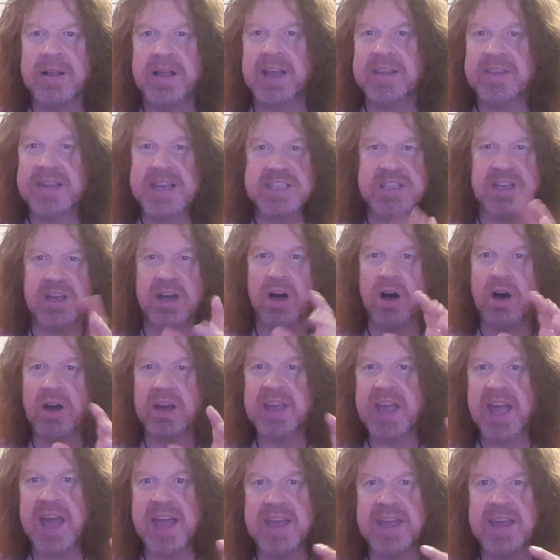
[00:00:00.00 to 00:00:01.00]
Like this
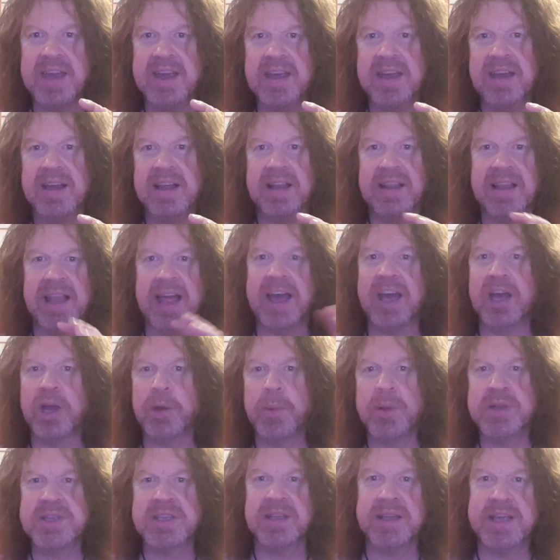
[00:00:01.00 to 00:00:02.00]
archaic
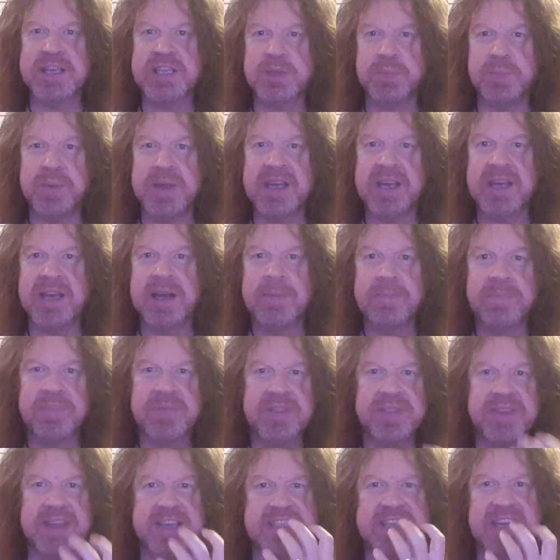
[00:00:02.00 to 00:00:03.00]
language that they speak,
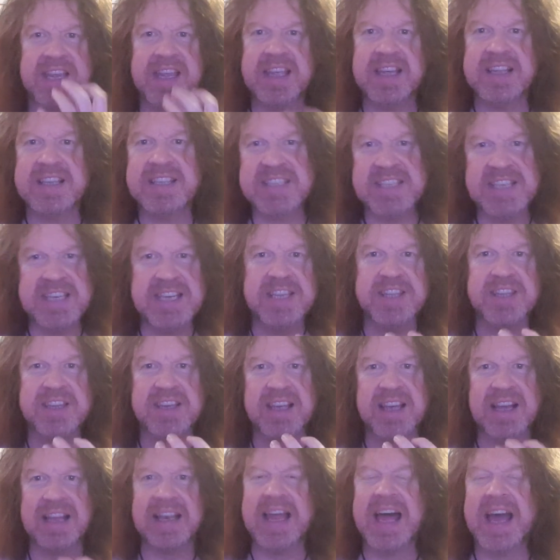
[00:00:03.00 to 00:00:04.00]
this teeth
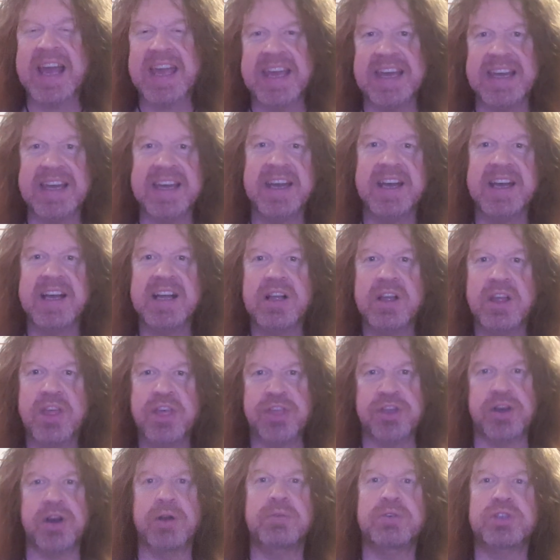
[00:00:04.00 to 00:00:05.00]
clacking,
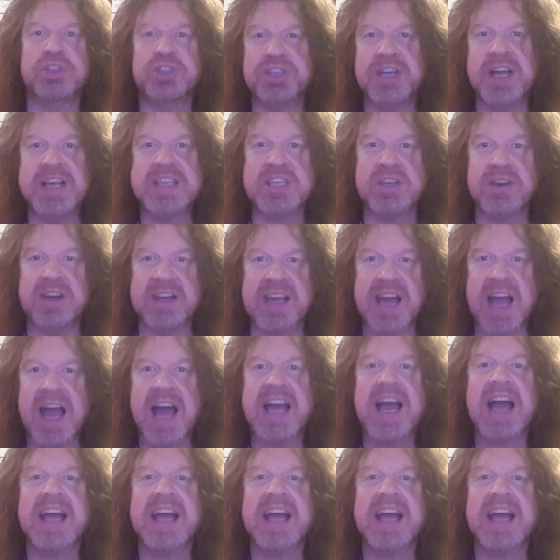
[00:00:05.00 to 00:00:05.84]
throat chittering.